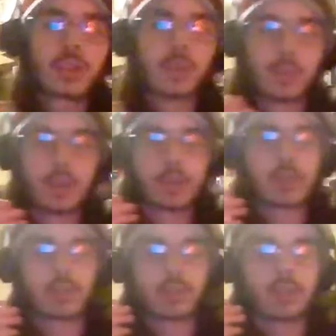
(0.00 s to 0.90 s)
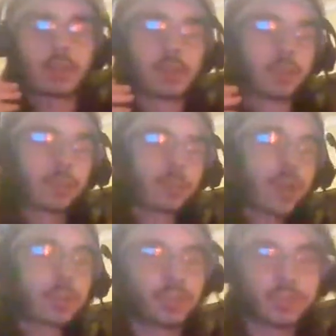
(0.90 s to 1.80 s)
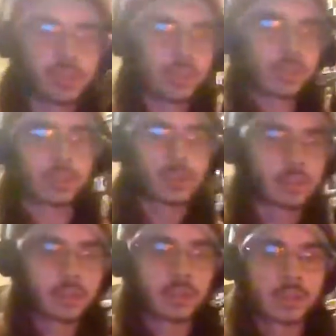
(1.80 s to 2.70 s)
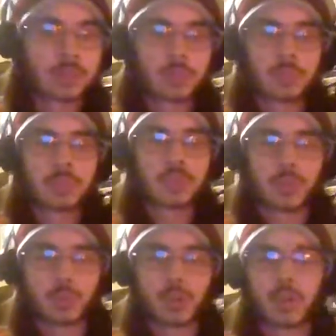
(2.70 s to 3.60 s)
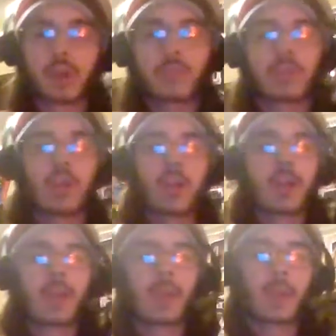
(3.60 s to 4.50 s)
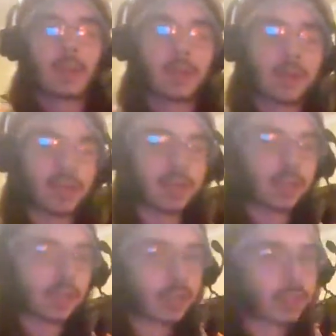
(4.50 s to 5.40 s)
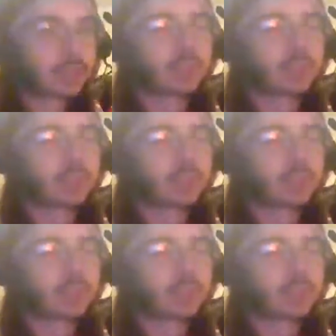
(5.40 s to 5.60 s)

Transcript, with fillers: can make friends. It's simple enough. Uh,